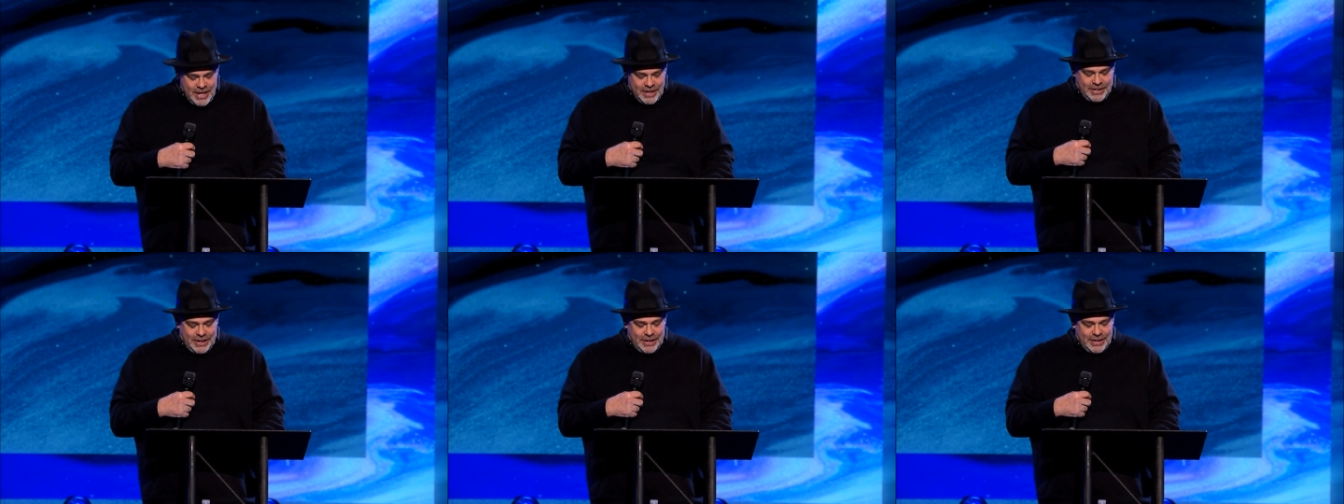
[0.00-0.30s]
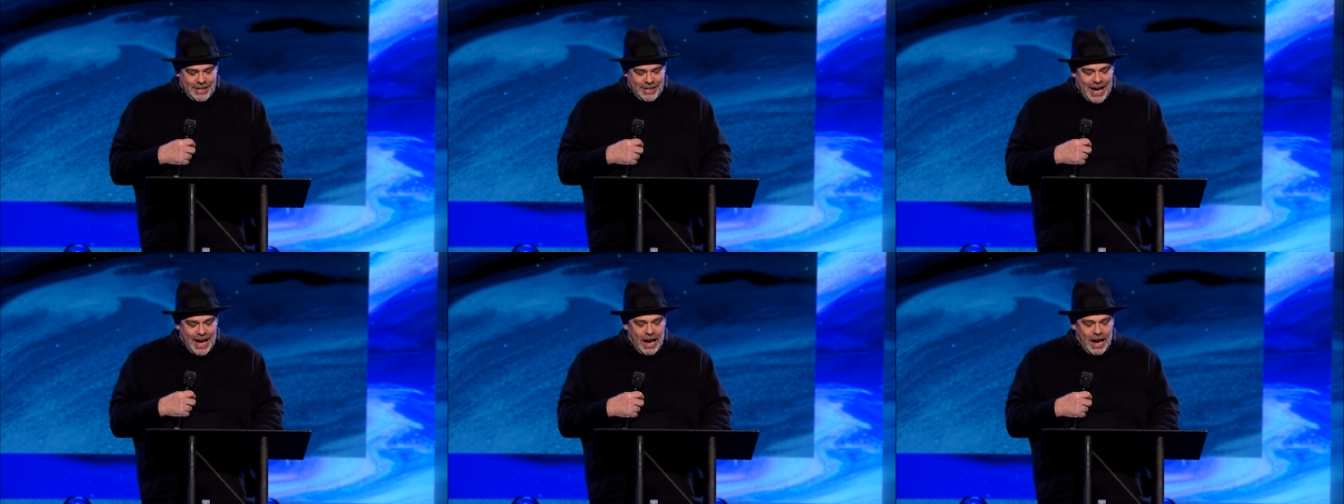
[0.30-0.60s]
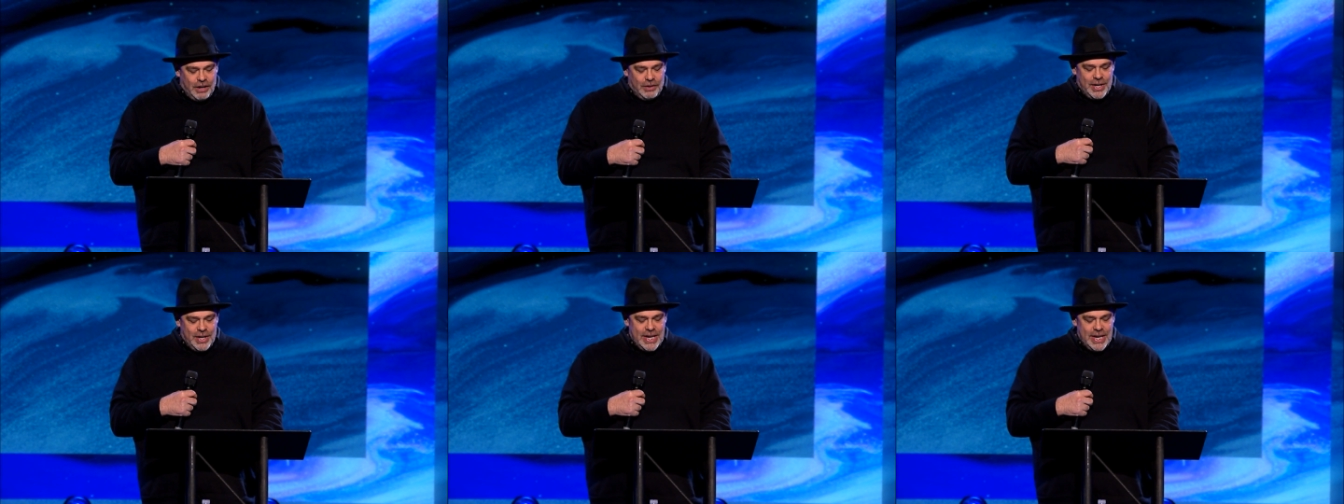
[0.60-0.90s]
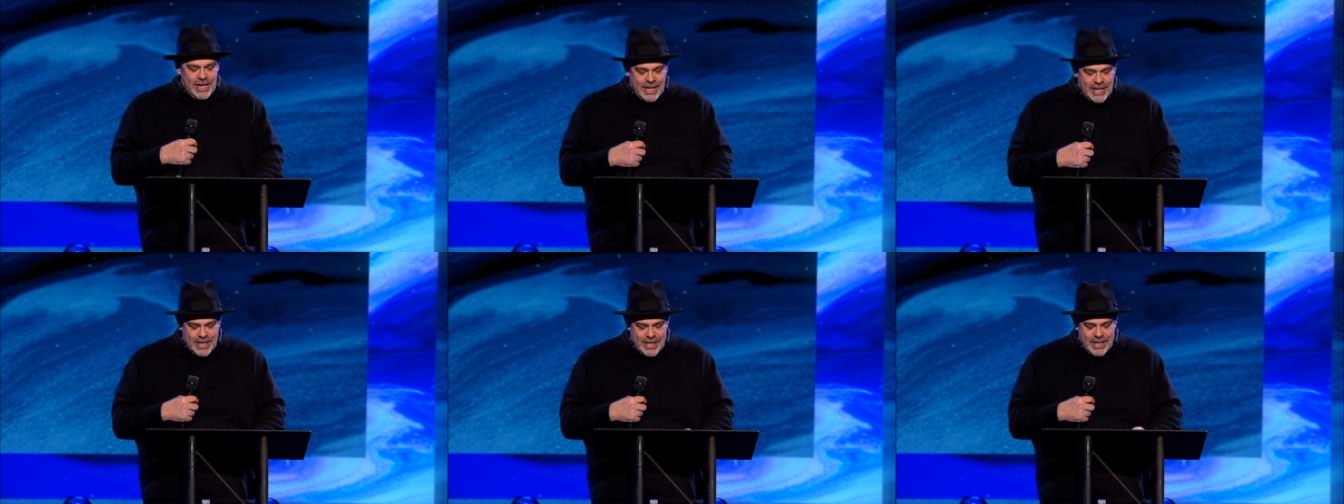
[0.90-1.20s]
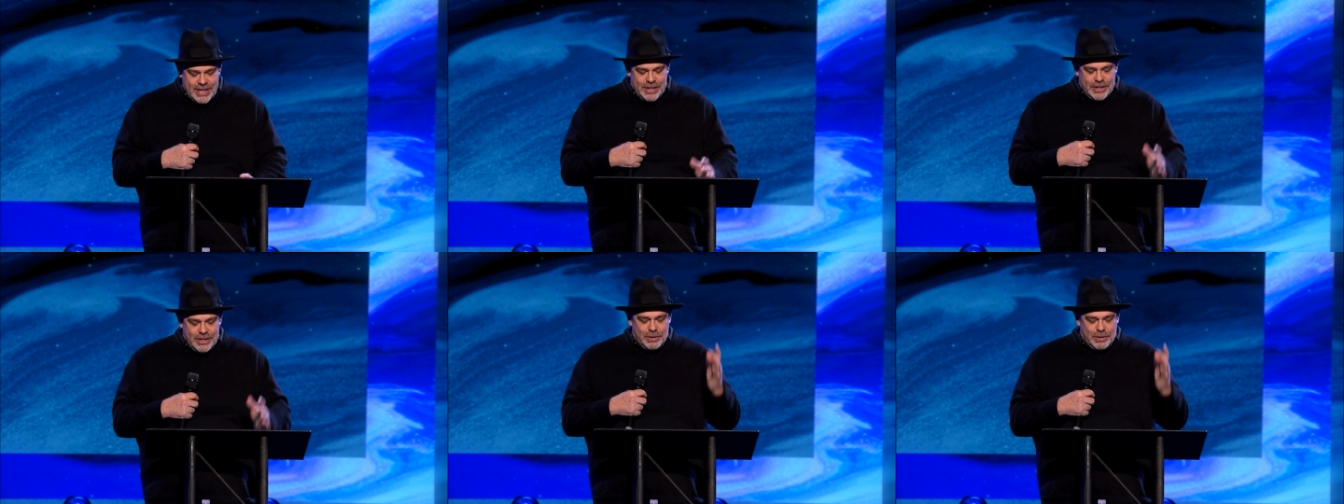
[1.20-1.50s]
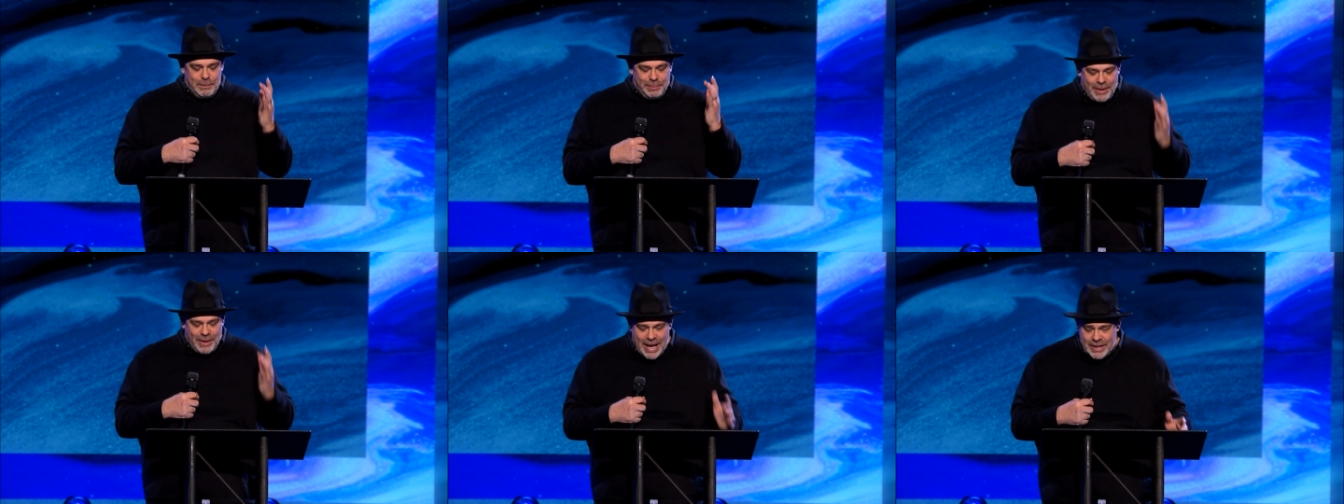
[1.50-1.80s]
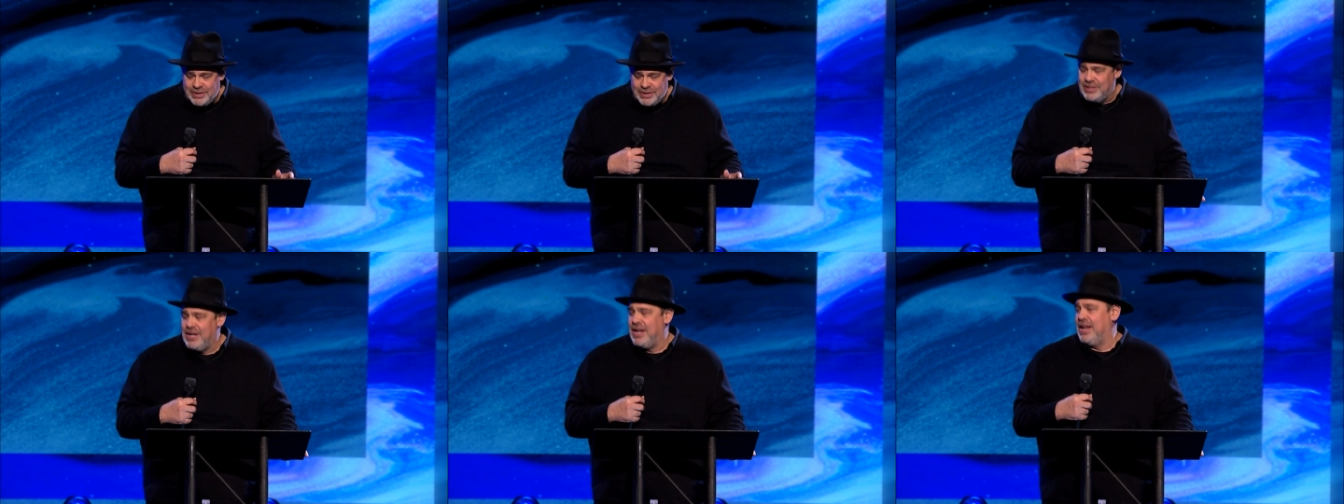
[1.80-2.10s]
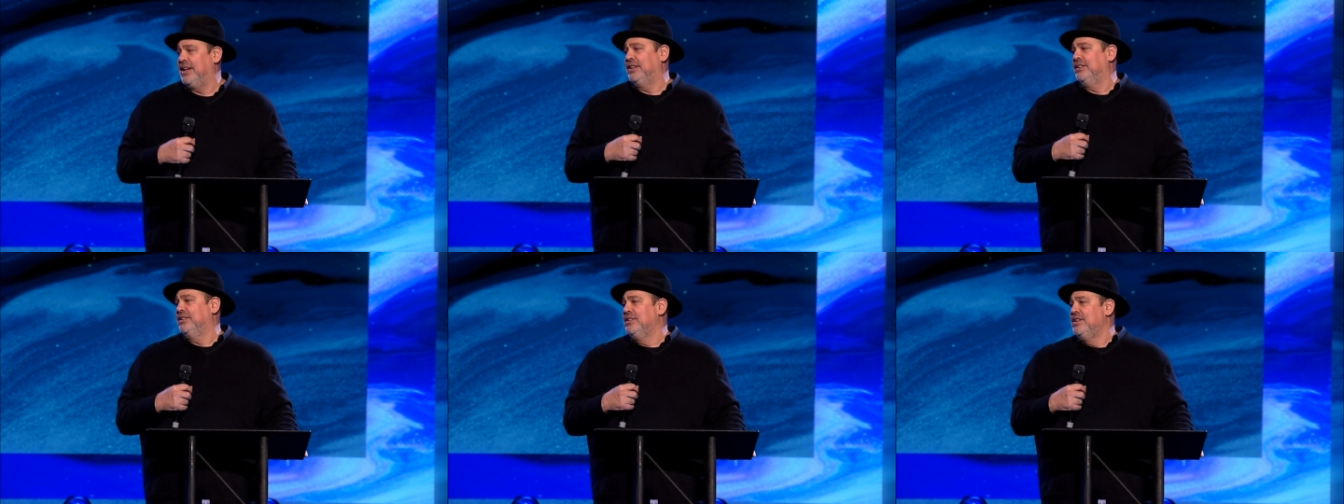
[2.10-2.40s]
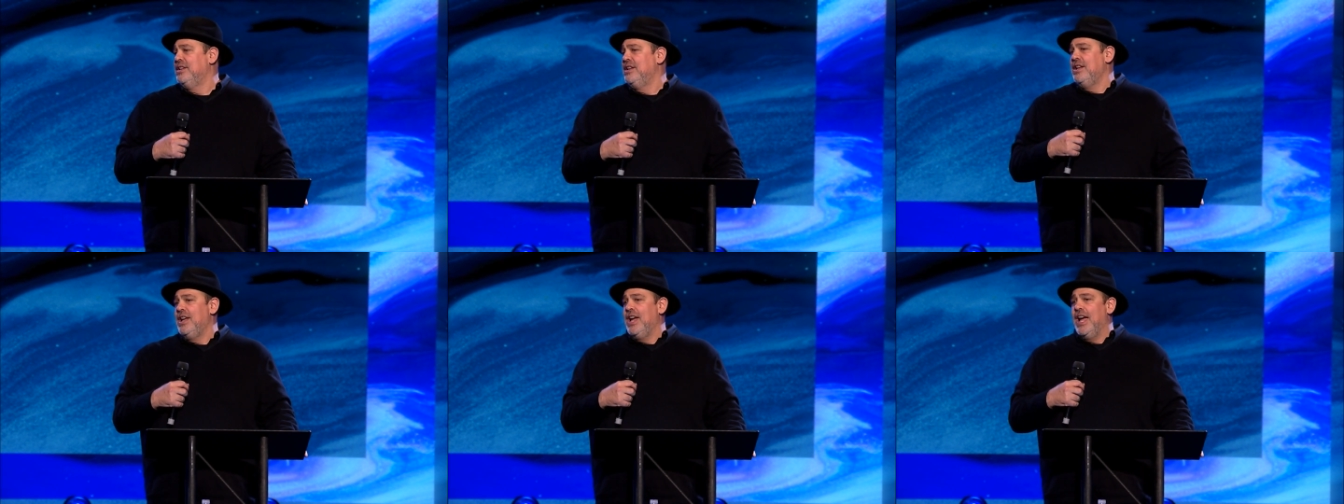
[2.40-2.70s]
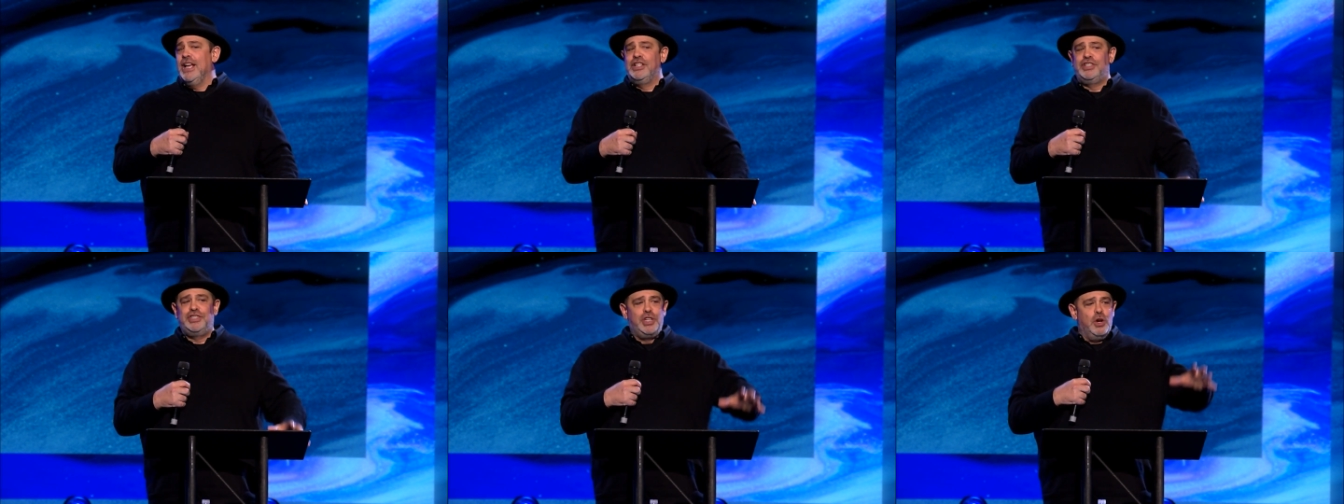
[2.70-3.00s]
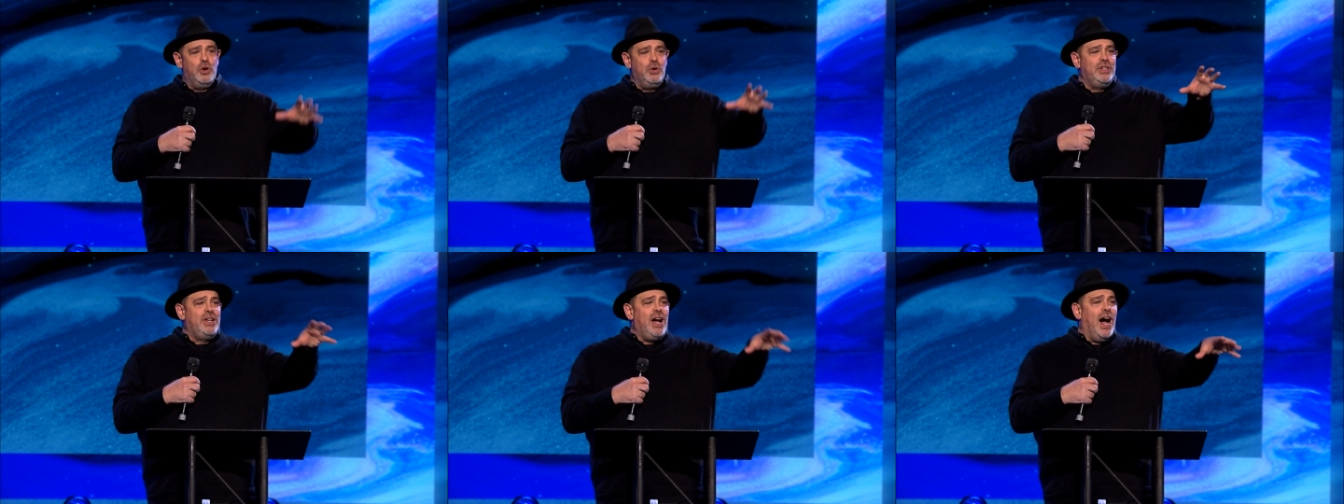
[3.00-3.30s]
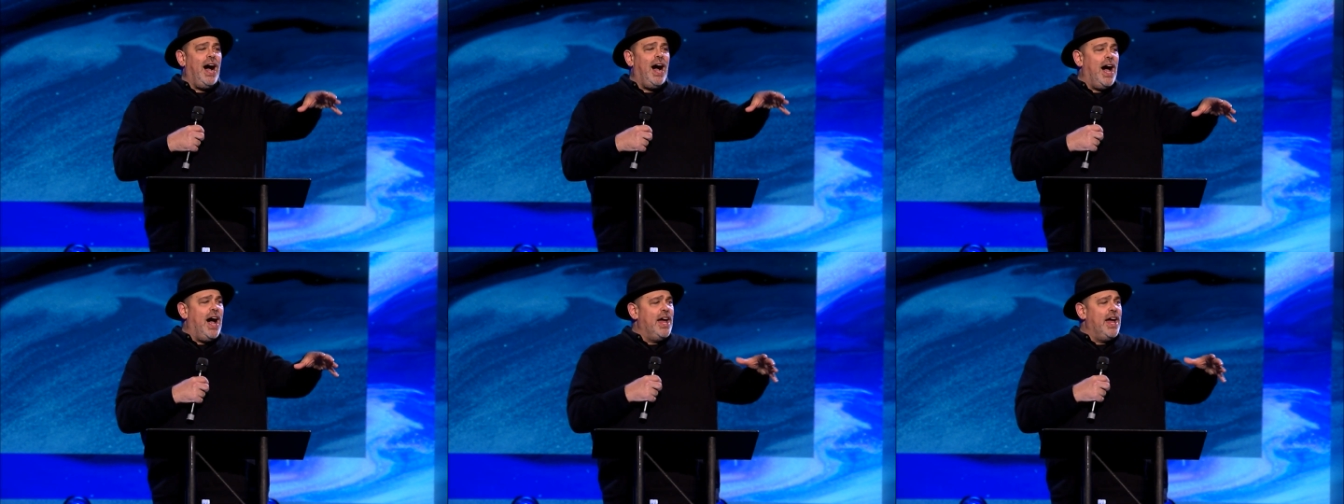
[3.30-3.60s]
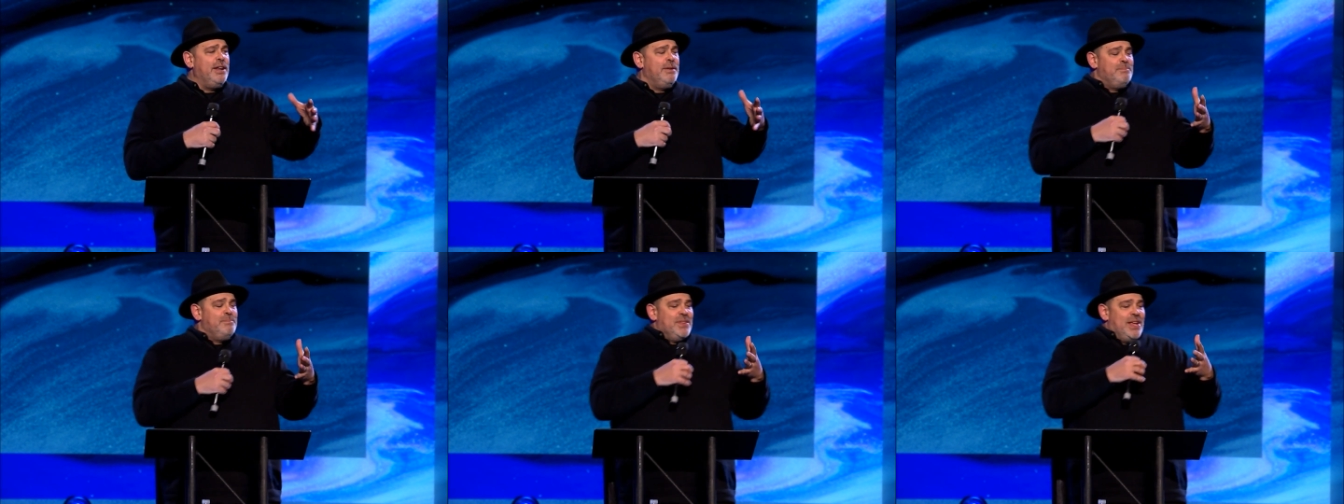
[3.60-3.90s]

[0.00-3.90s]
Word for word: to carry His blessing. And so God